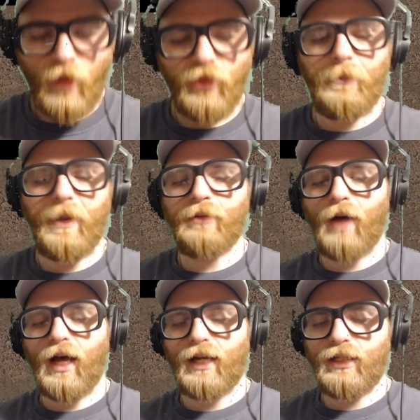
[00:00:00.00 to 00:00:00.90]
The main
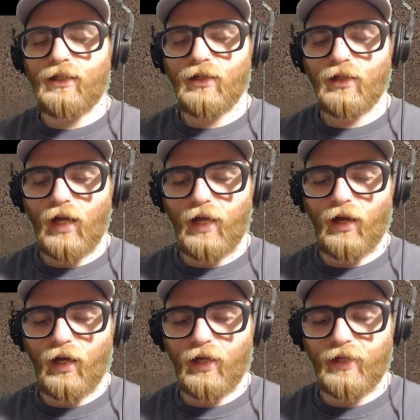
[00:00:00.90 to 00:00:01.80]
body
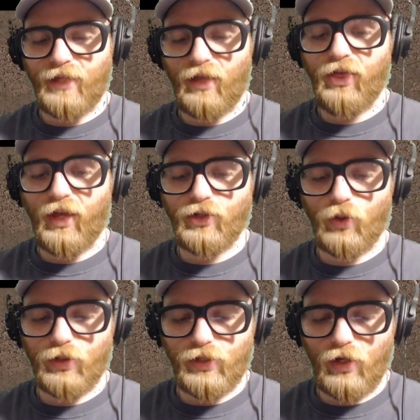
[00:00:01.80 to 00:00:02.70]
is a thick
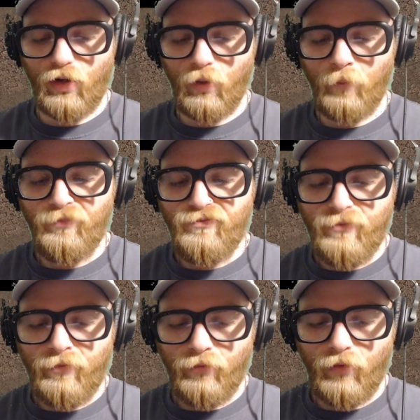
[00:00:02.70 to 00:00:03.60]
torso,
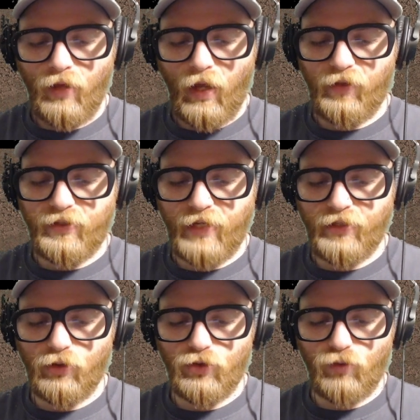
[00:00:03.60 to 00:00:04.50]
and the
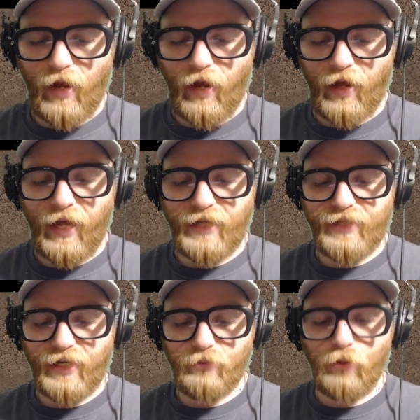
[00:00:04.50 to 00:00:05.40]
tentacles
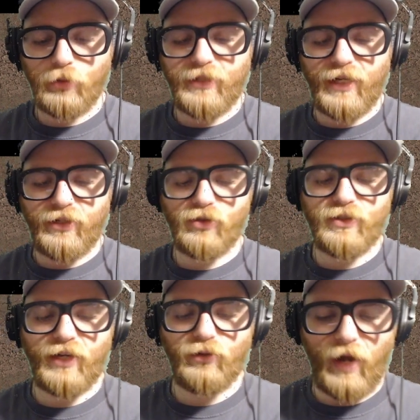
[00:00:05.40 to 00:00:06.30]
has multiple tentacles
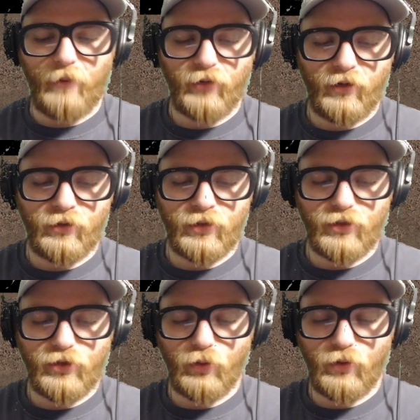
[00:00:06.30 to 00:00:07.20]
that wrap around
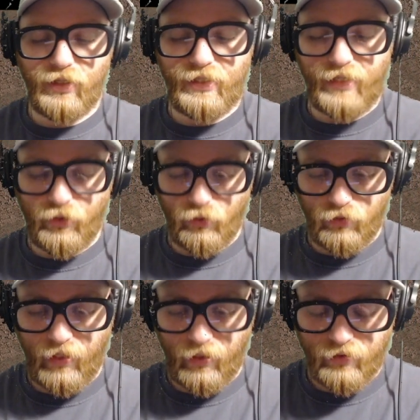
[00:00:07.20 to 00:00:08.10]
to the central
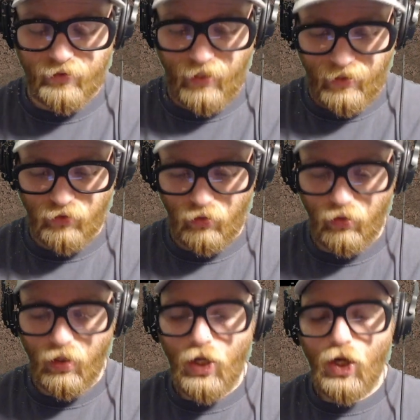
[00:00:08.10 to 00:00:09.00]

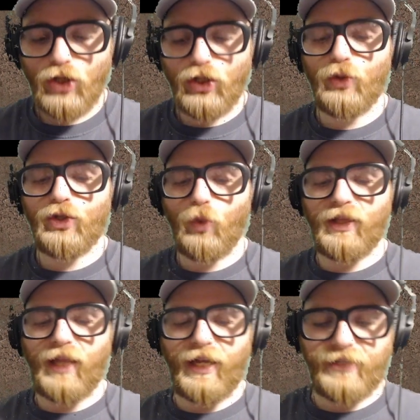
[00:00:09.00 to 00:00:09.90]
tentacle. Two
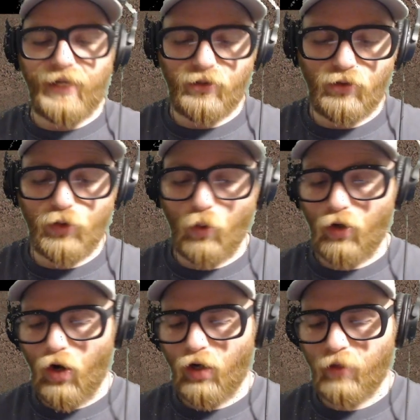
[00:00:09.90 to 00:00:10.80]
squid-like tentacles,
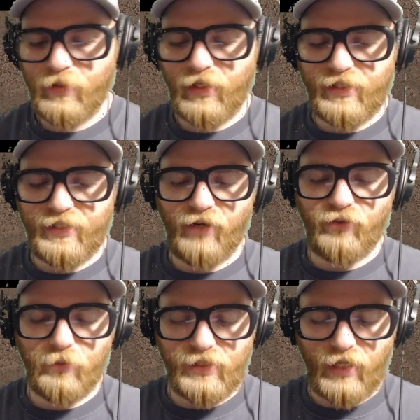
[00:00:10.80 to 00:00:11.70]
or arms, extend
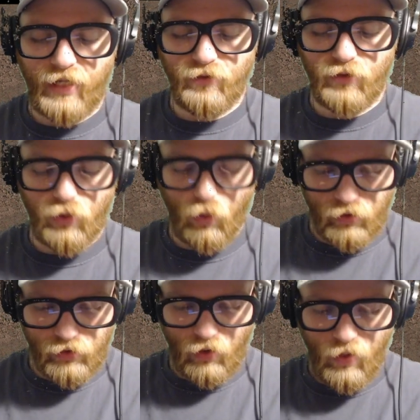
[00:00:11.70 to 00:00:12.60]
from the sides of the
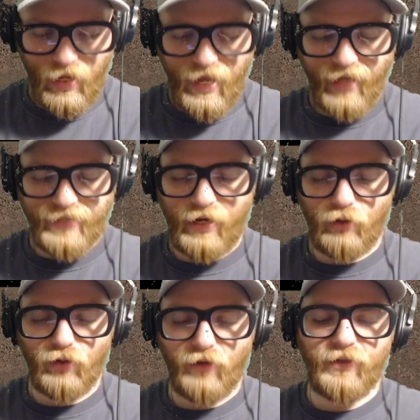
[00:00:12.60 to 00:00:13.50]
torso and
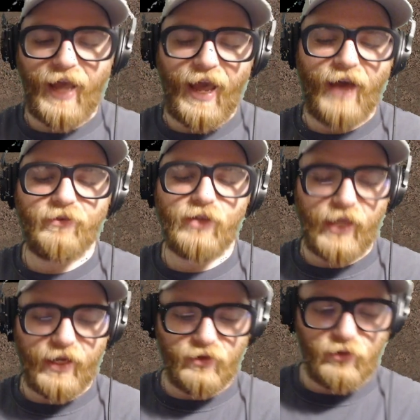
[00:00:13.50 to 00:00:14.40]
down roughly half the
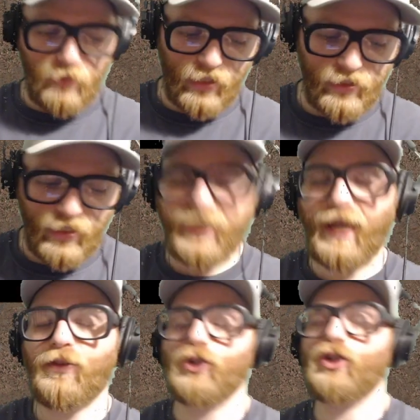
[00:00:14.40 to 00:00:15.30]
length of the body.
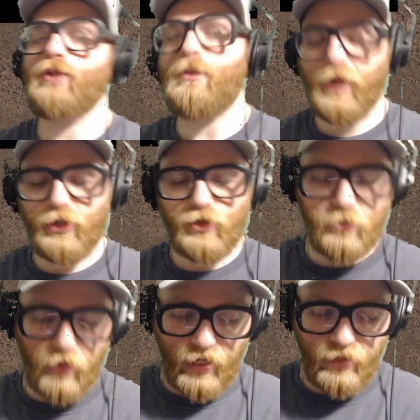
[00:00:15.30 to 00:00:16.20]
Again, there should be pictures
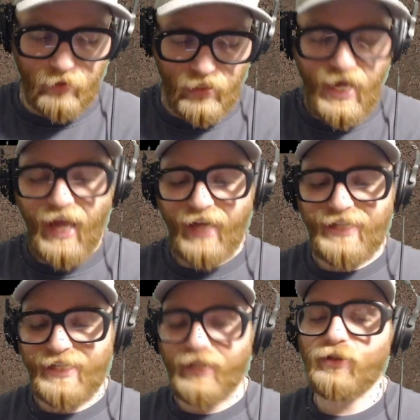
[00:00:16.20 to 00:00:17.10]
behind me. A
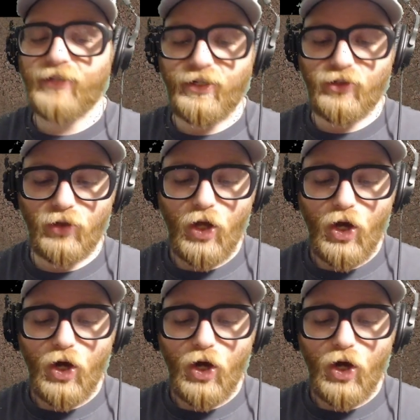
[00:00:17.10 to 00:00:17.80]
single tentacle,